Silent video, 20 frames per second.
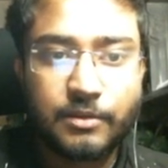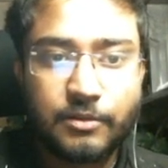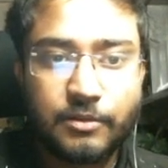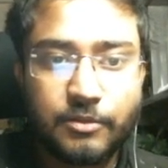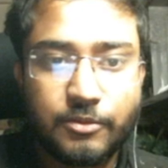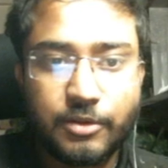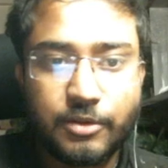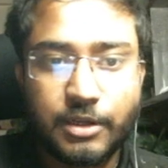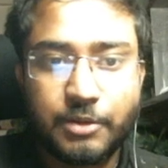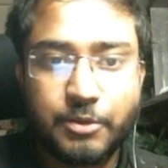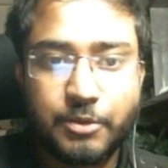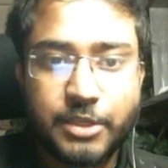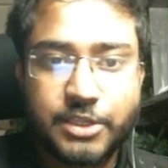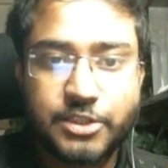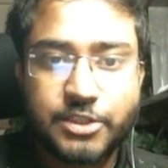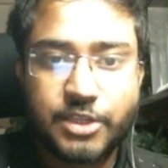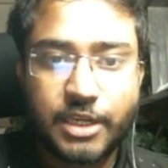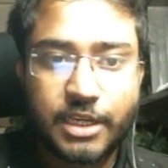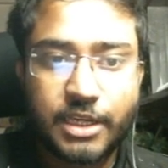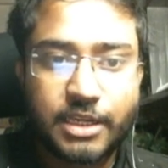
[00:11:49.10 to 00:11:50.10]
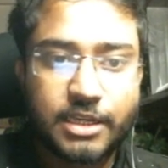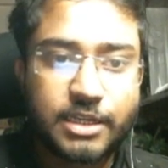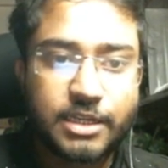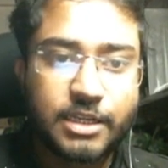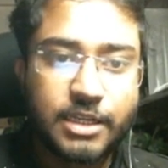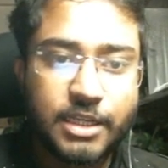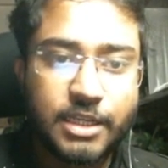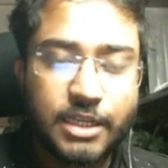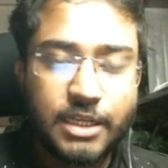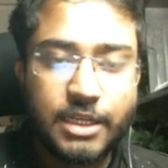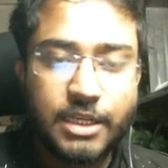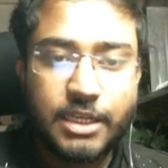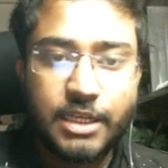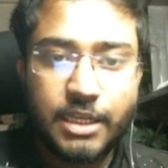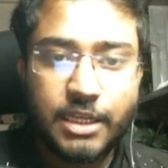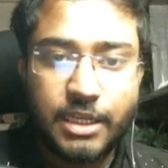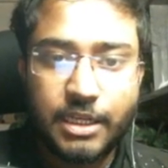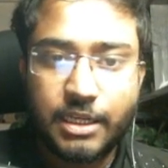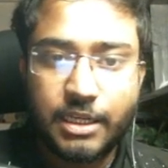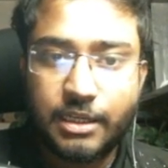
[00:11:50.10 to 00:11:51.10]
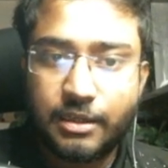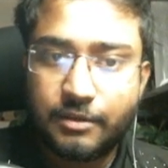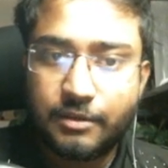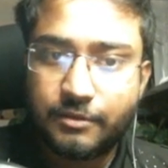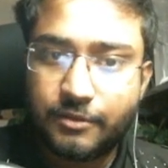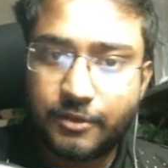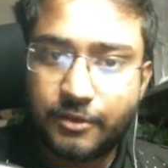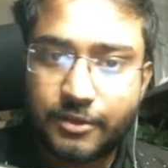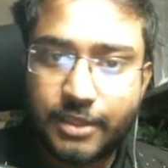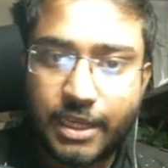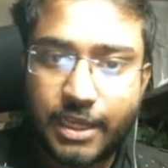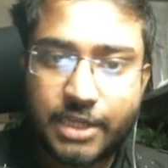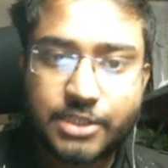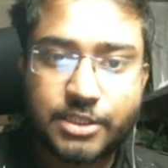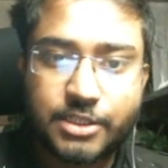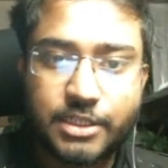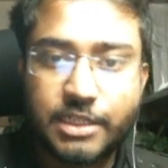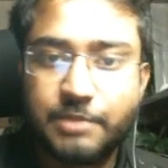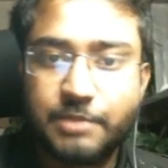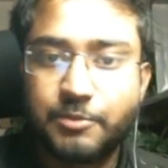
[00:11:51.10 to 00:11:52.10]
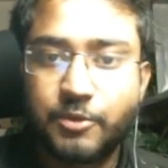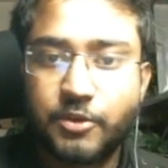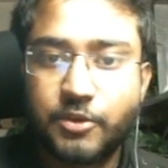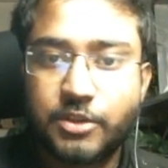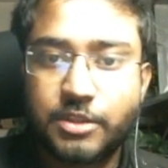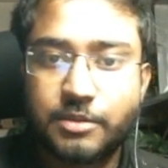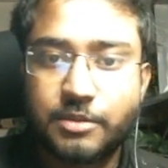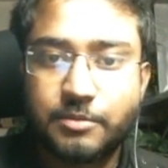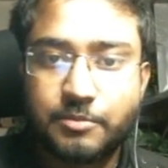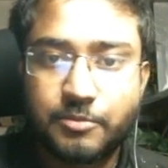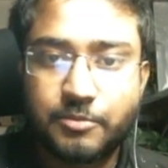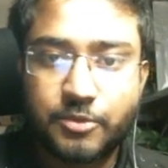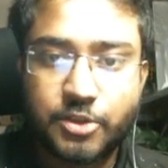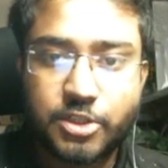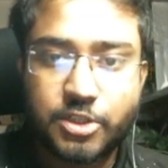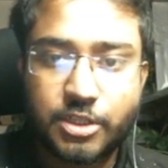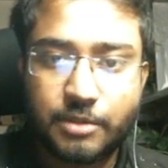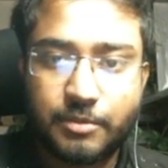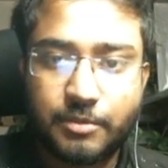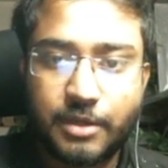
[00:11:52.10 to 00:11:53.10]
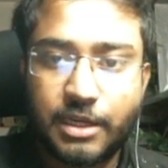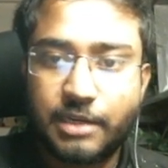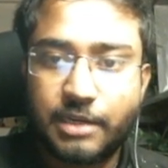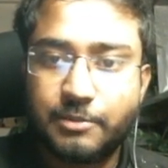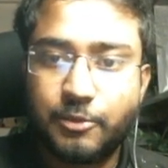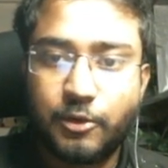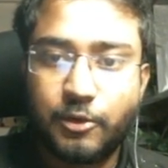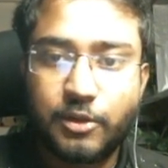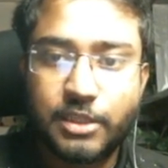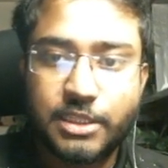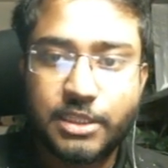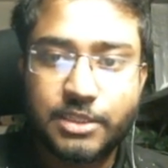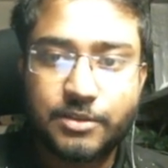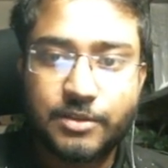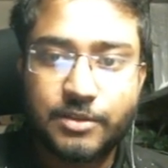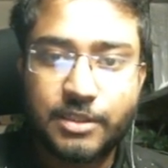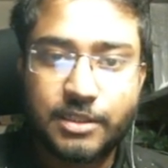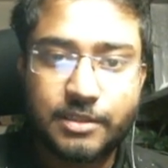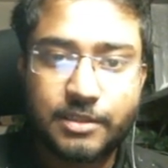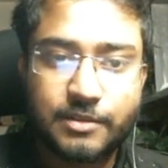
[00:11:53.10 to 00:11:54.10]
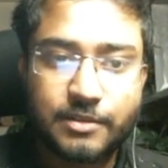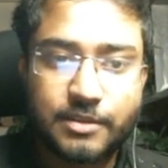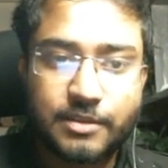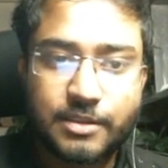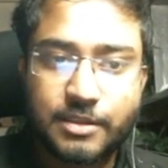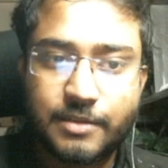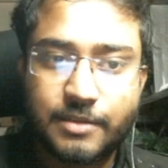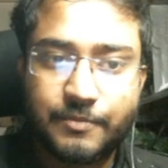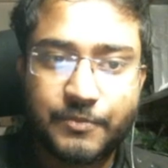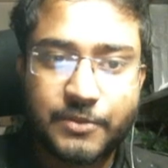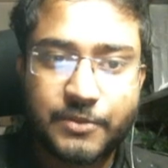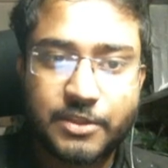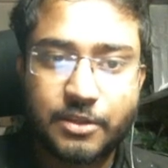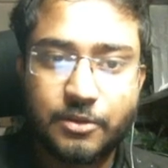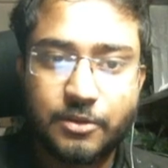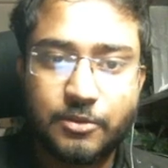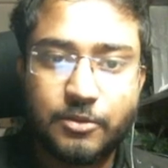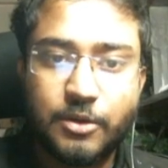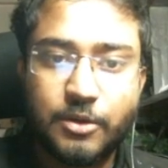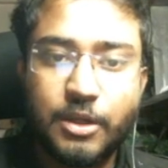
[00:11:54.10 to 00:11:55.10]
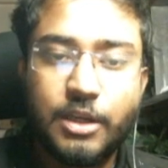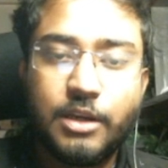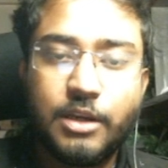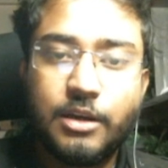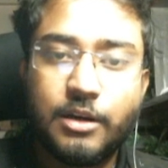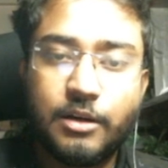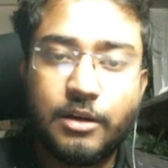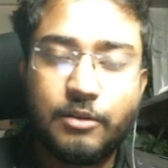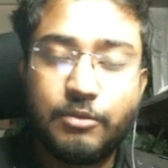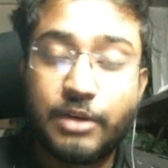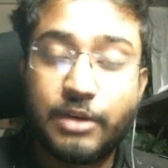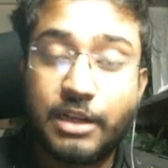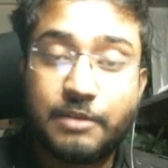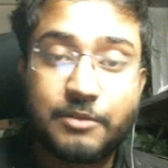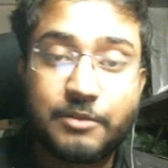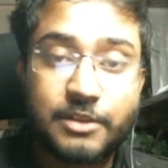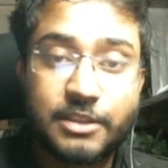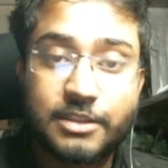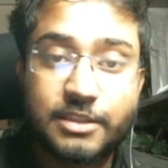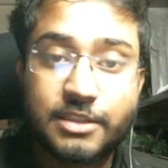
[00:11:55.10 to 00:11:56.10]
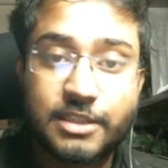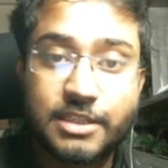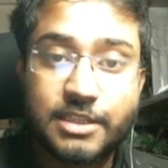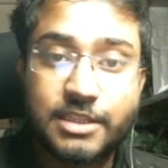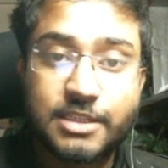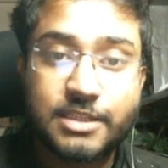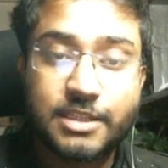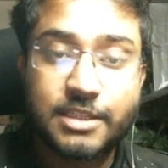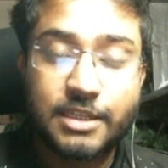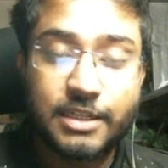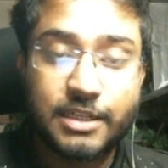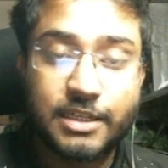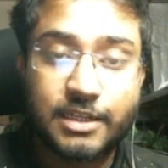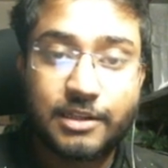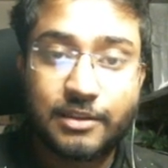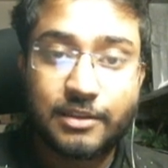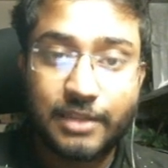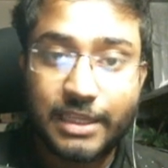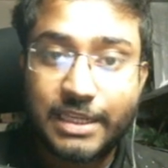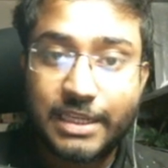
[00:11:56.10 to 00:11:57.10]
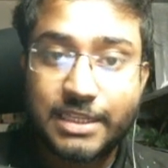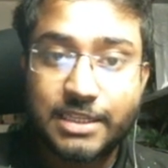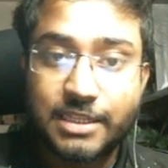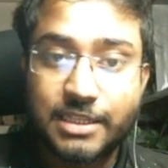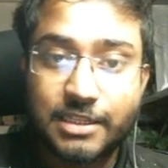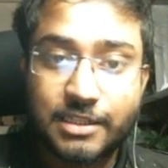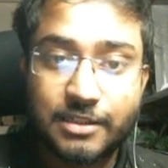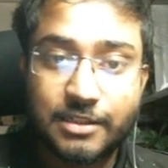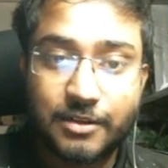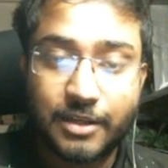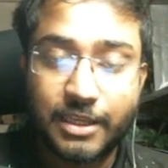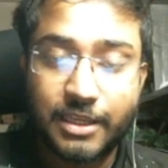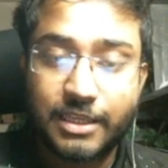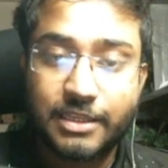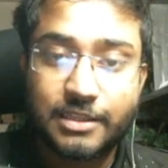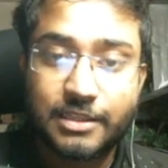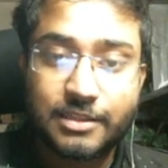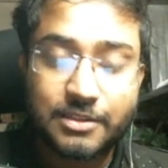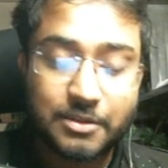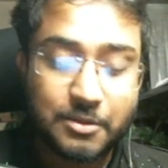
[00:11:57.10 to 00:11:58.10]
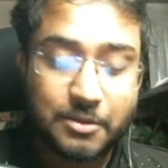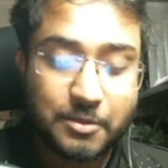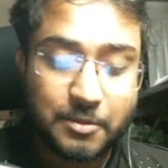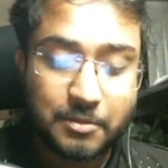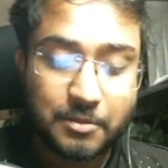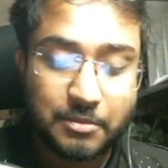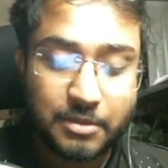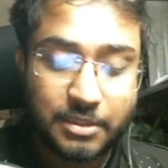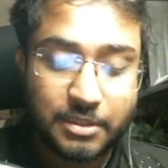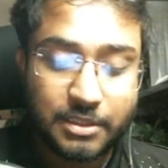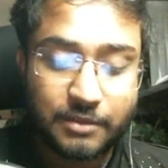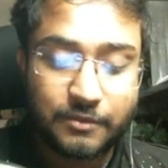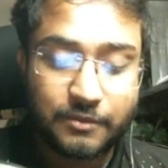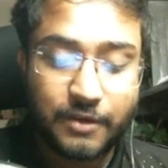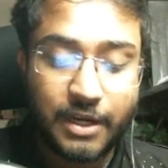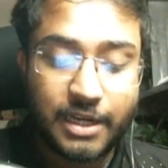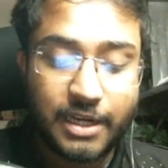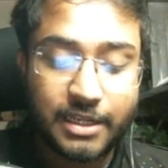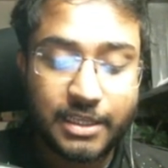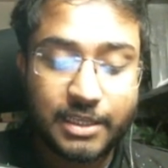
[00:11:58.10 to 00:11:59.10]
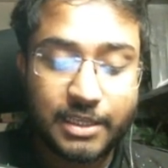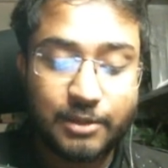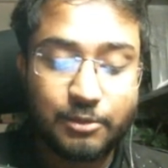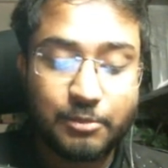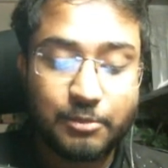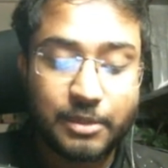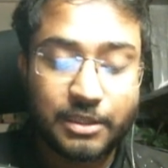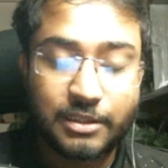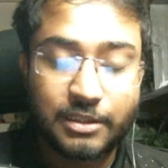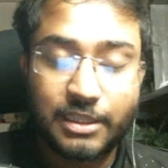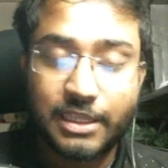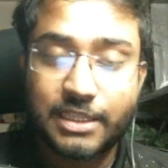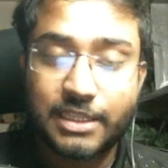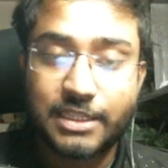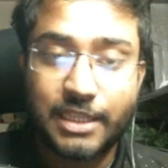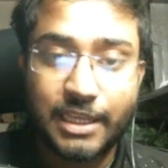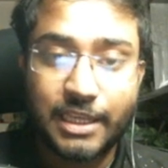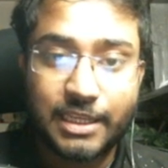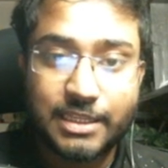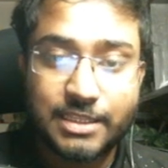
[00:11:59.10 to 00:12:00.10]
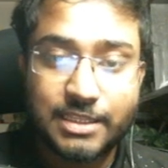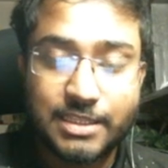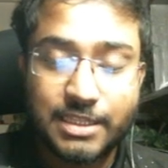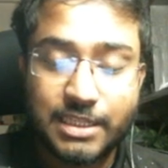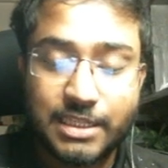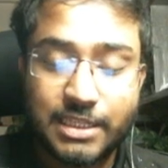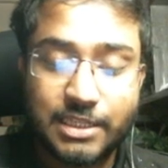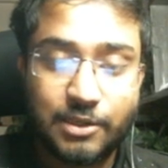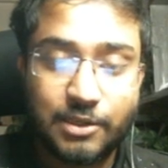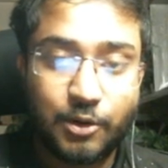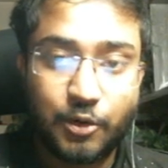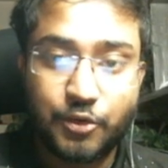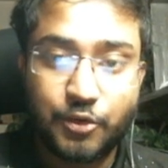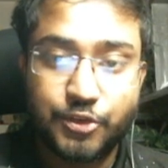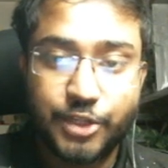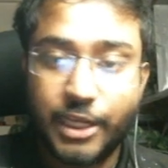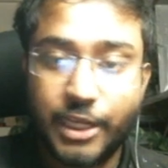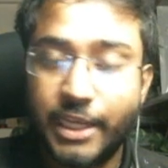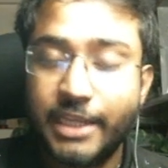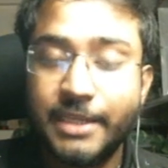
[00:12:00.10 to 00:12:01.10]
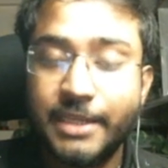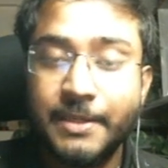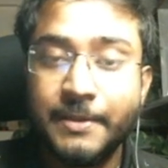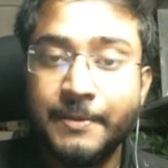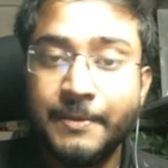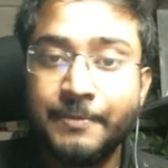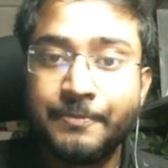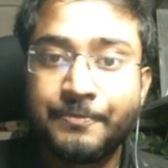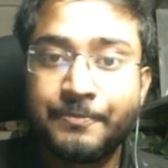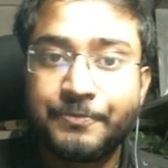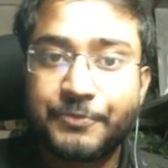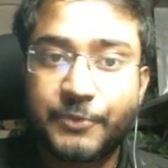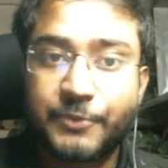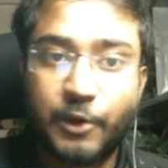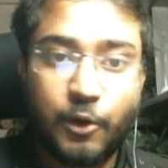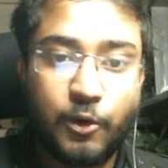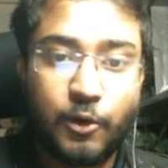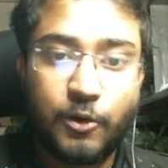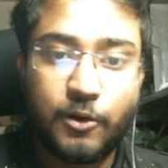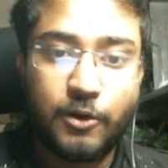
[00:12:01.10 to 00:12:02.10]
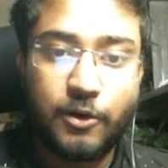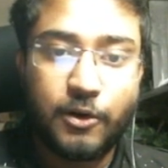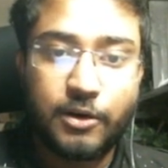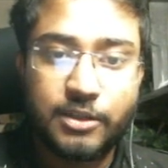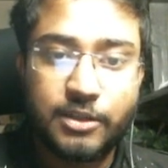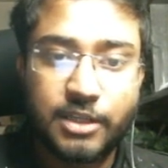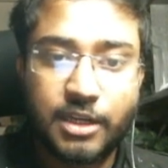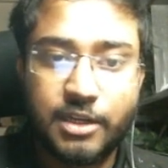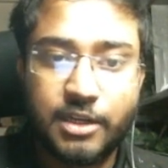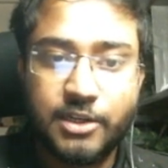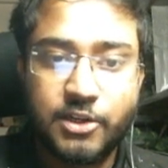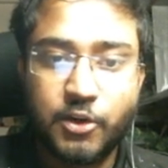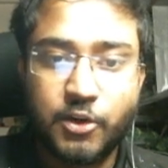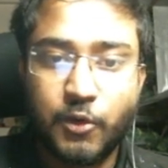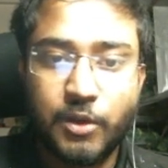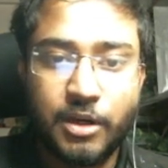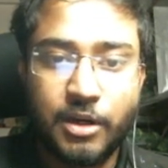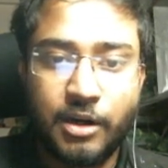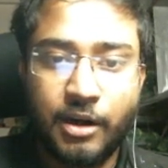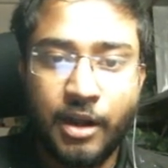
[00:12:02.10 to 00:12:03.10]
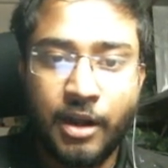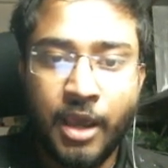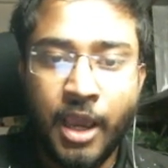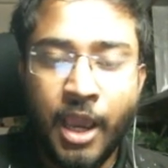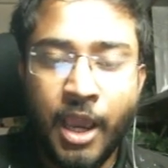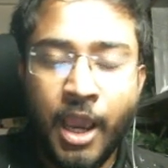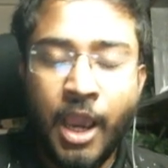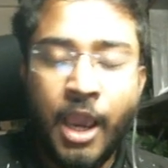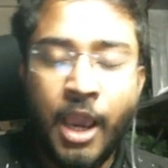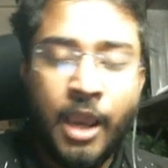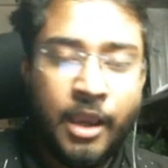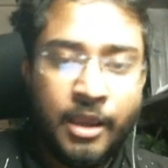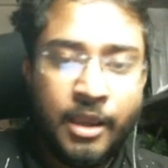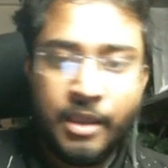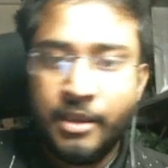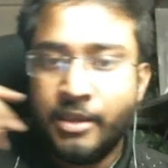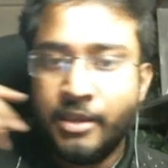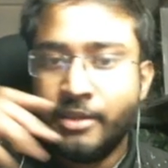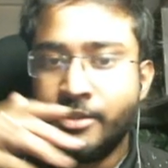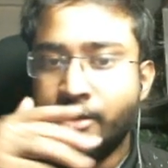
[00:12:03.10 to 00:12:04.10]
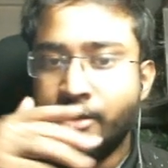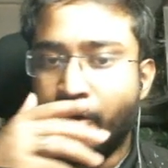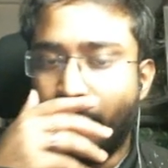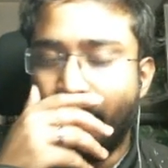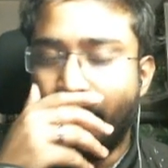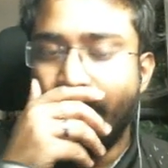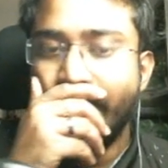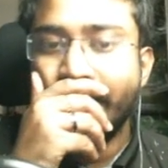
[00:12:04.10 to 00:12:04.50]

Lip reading: where we check for the action input, push a fireball into the, so whenever this is clicked, okay, so the fire key will be clicked like Z or J, or the controller, sorry,